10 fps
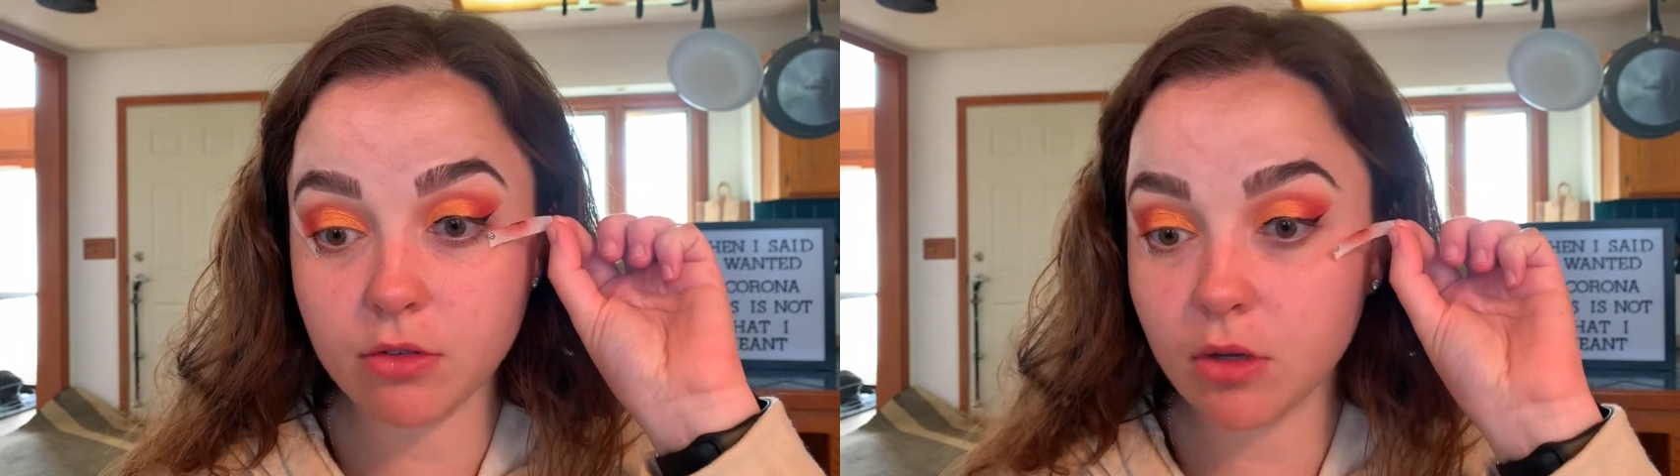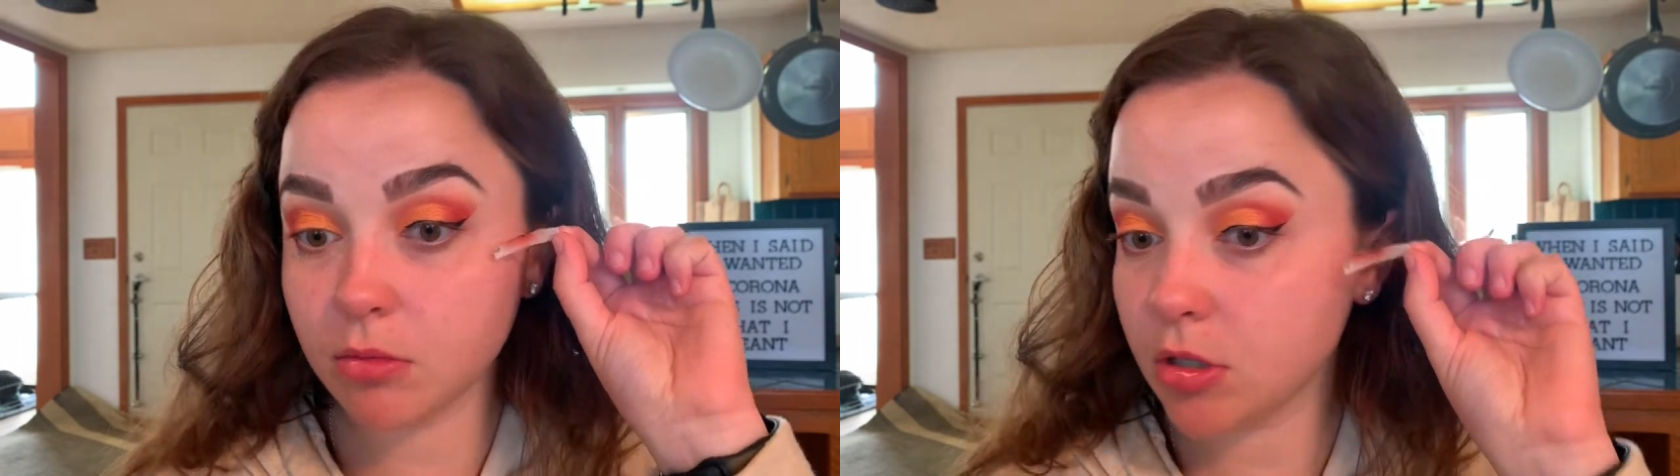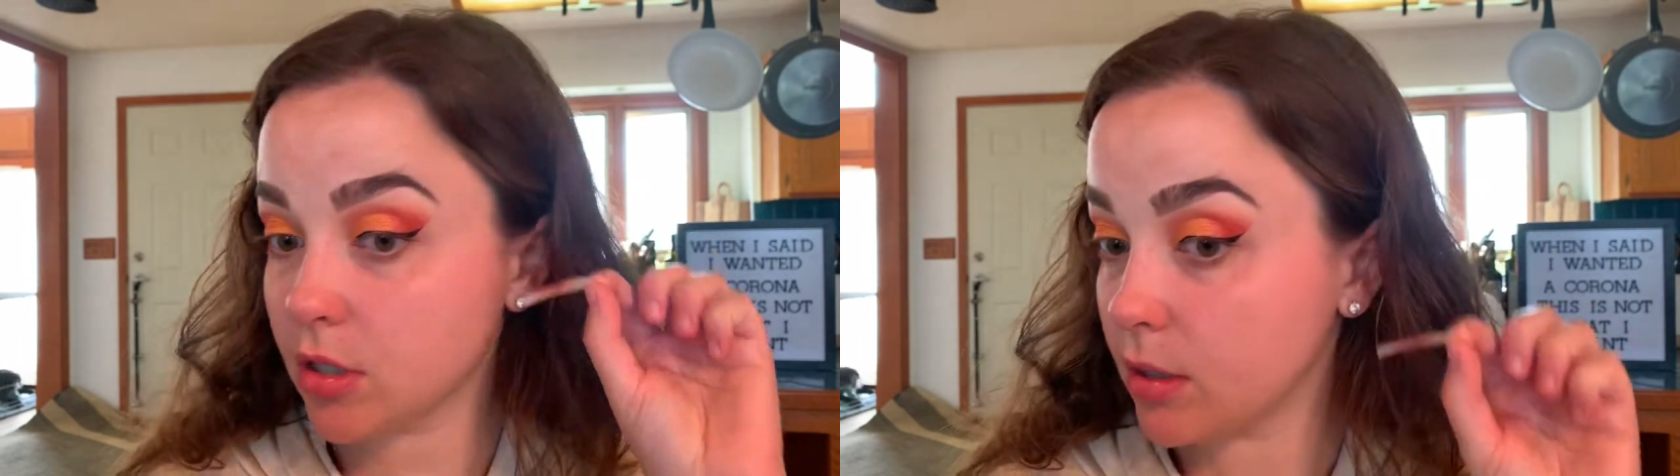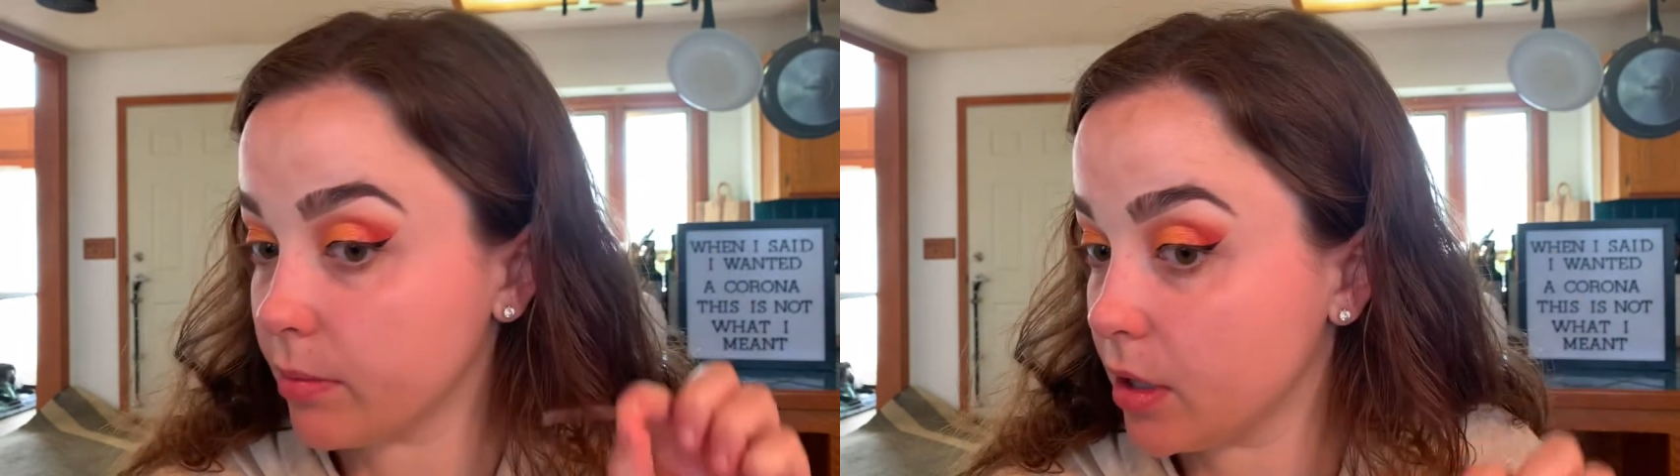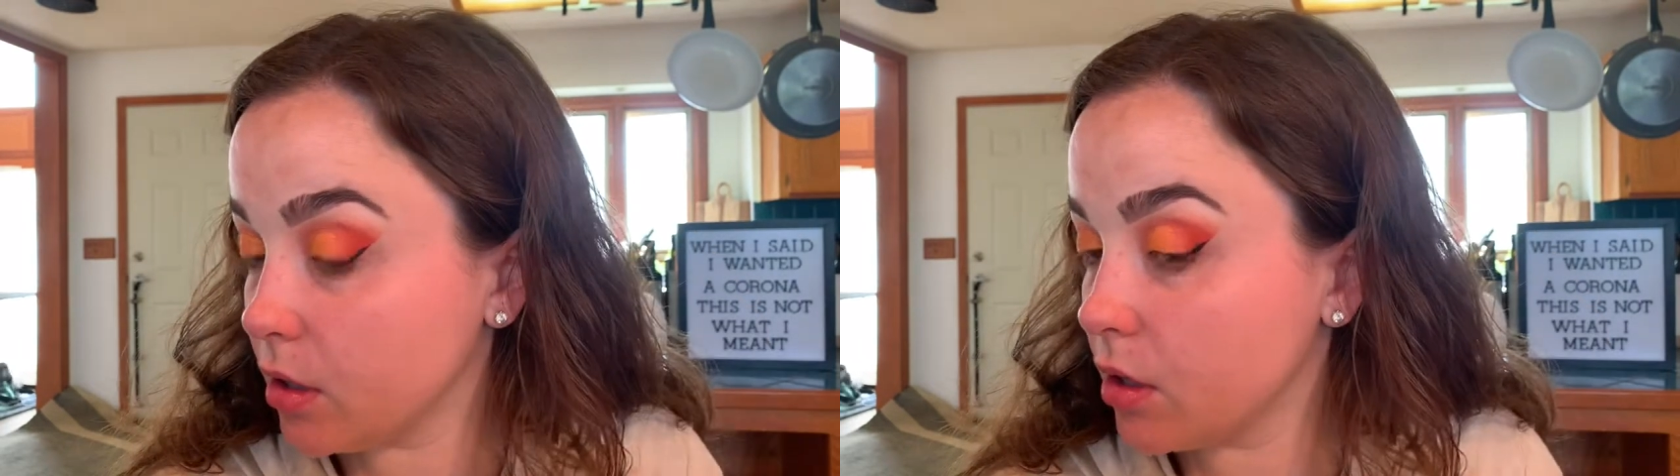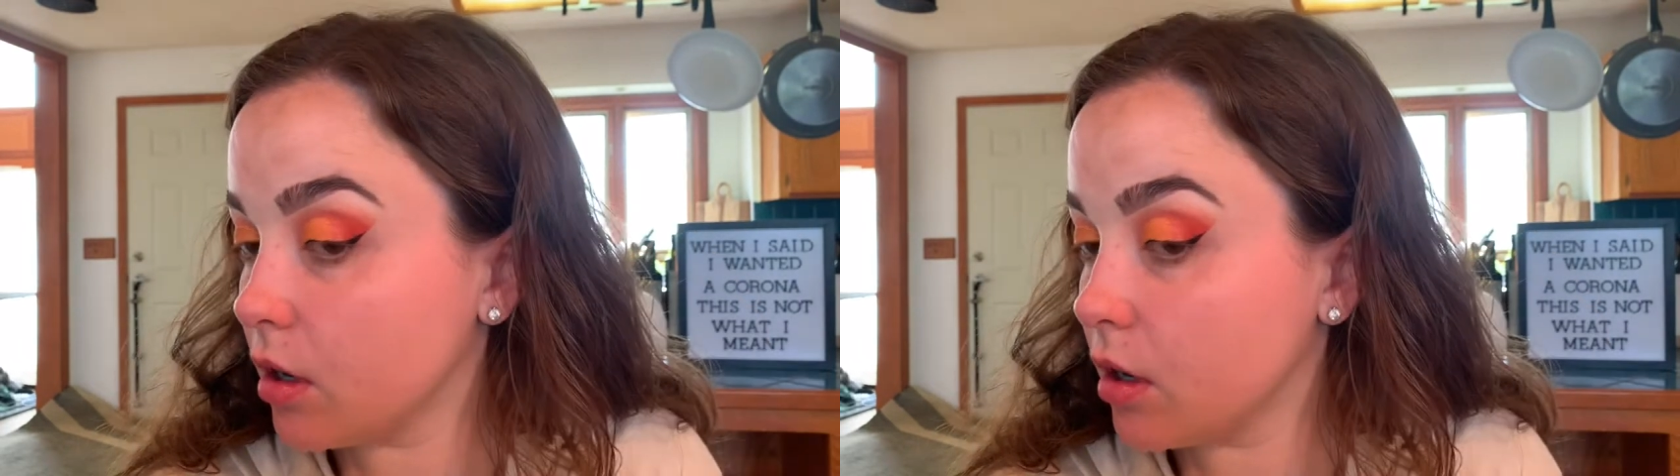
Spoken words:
so I'm just gonna peel it